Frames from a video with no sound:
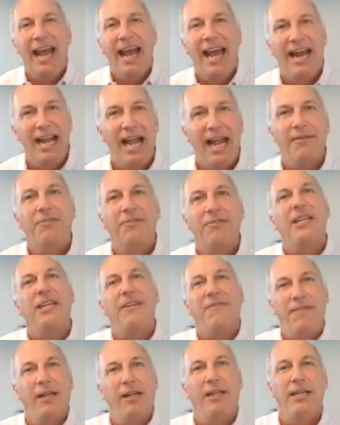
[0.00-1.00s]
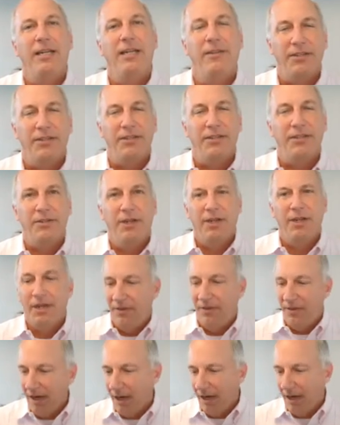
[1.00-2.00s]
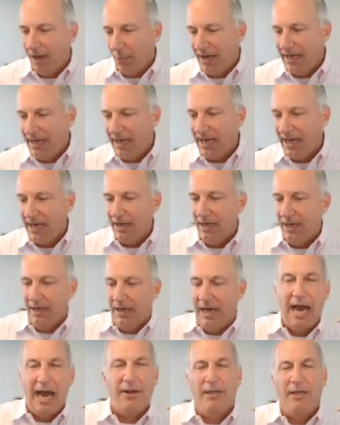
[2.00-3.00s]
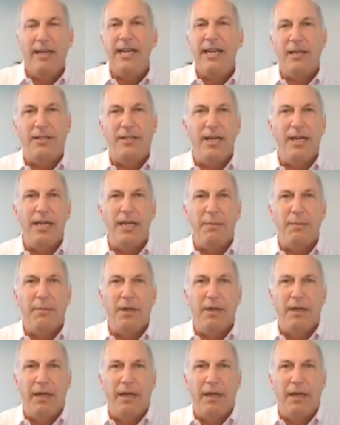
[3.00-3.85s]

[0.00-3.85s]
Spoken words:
And everything fell into this. That we need how to lead a team,